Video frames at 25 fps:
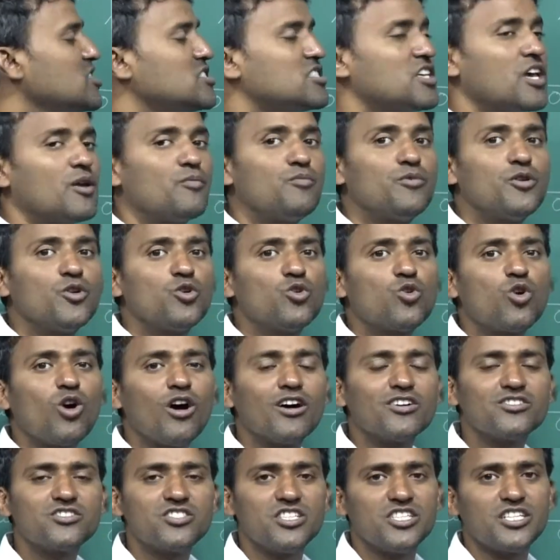is mu
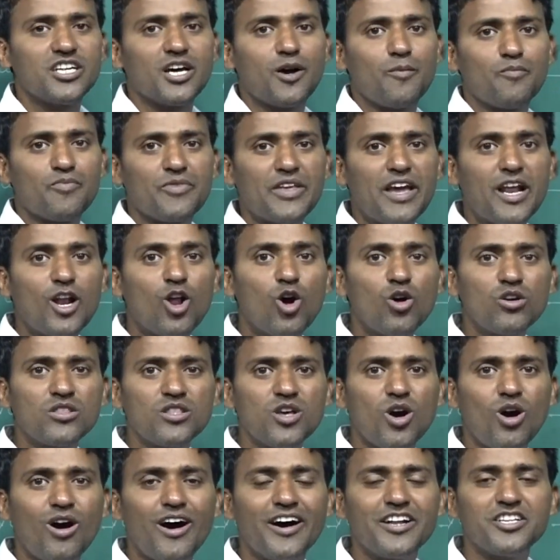cos theta. Along
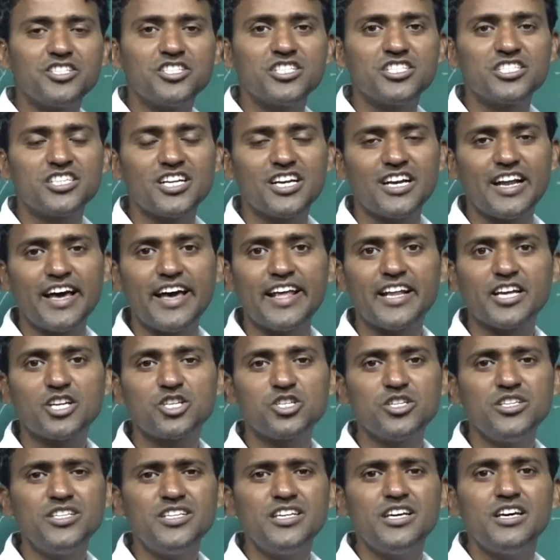the horizontal
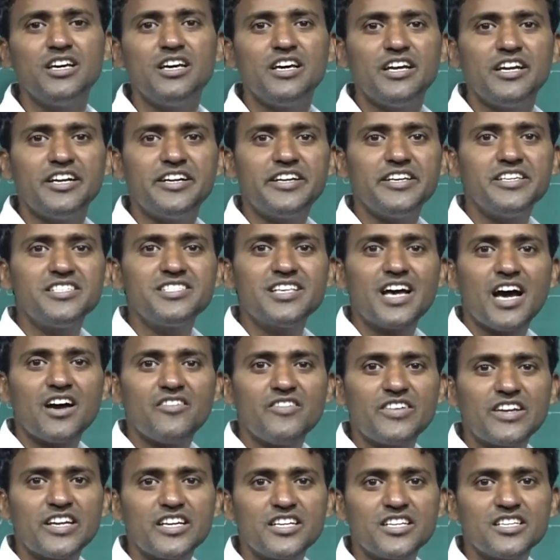direction, it is
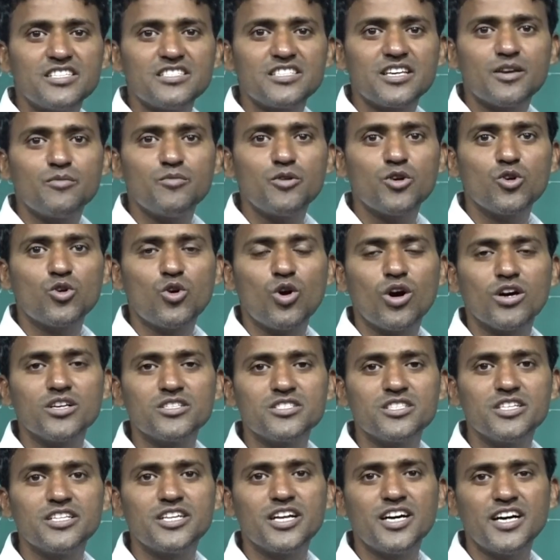having, it is mu
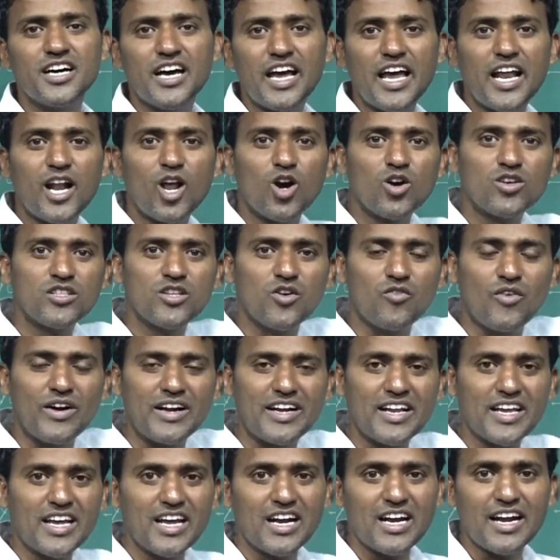cos theta. Along the
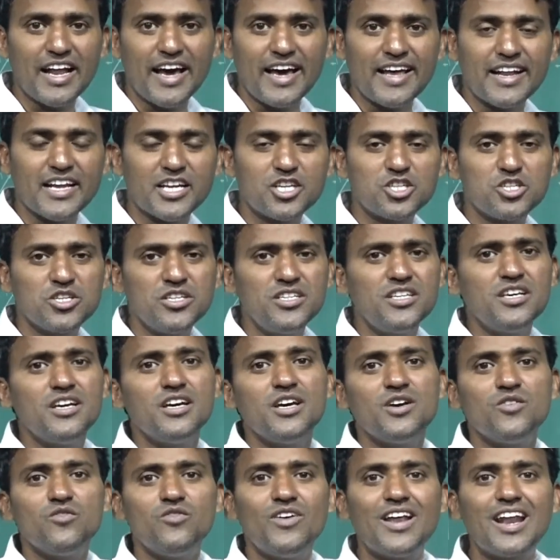vertical direction,
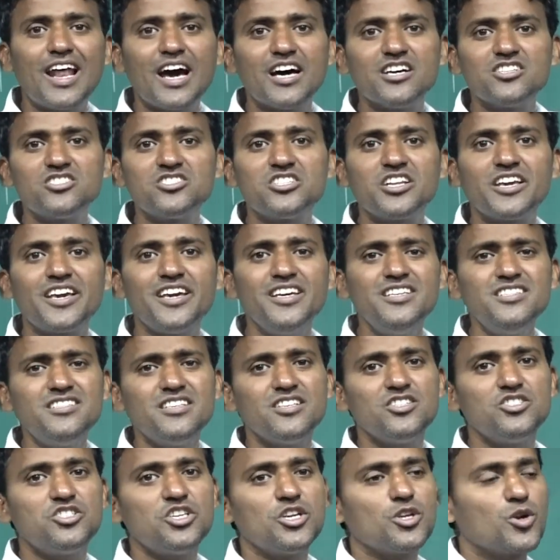velocity is
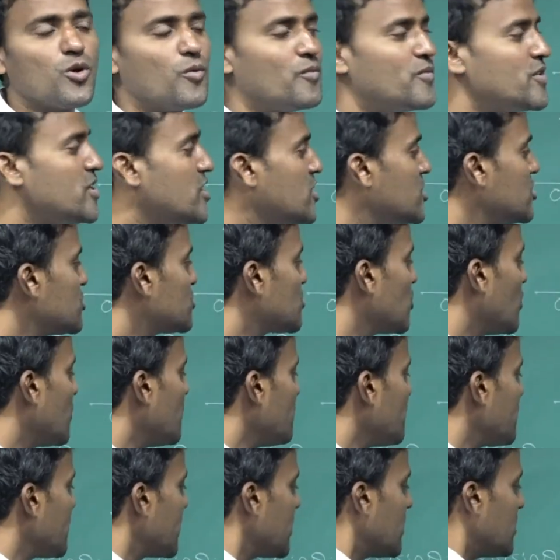zero.
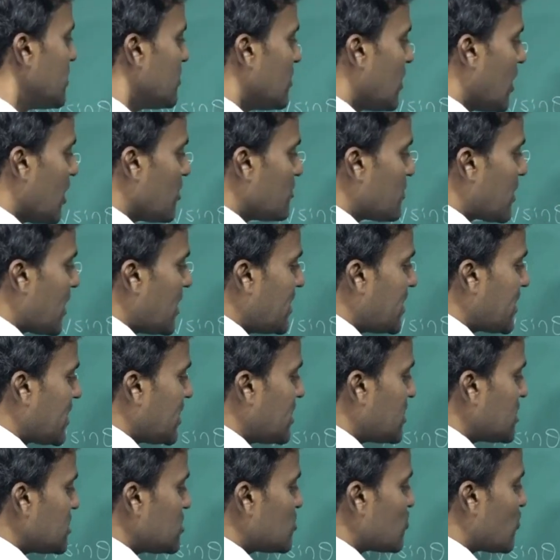So I am writing
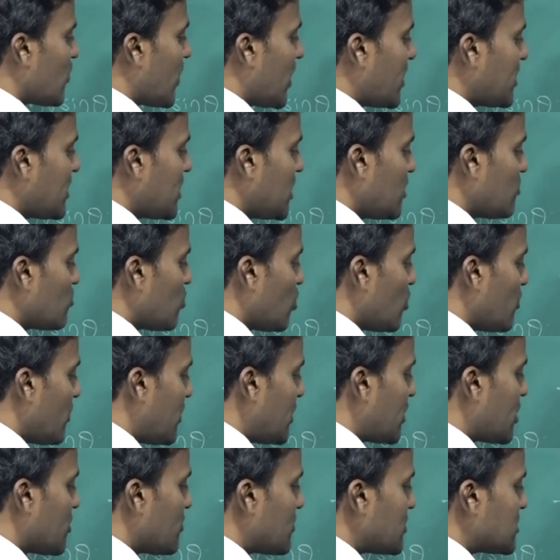it is final
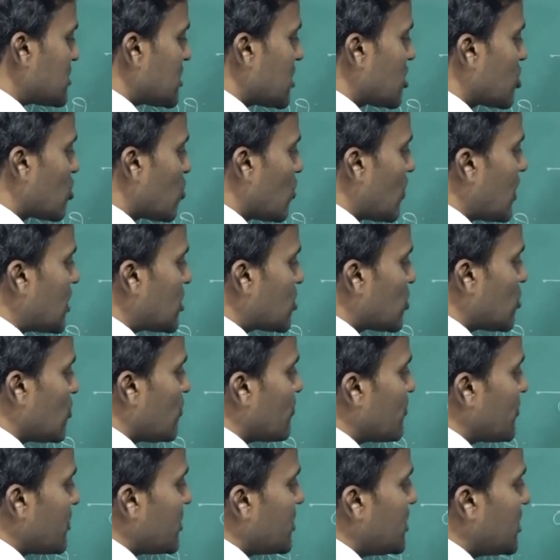momentum is equal
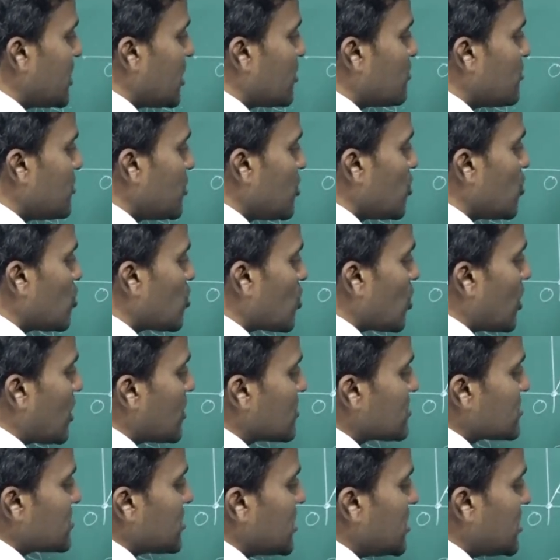to mu
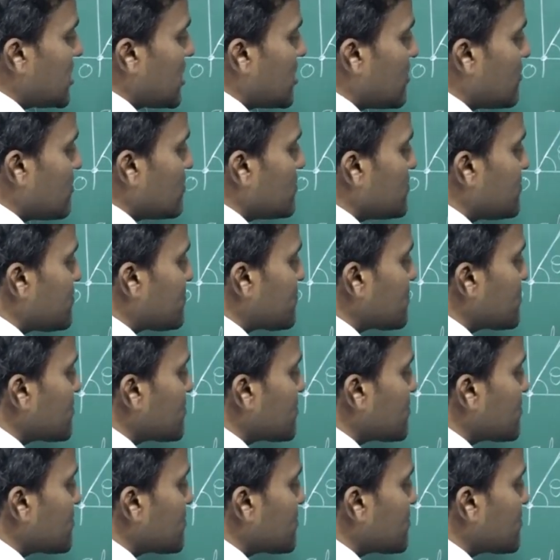cos theta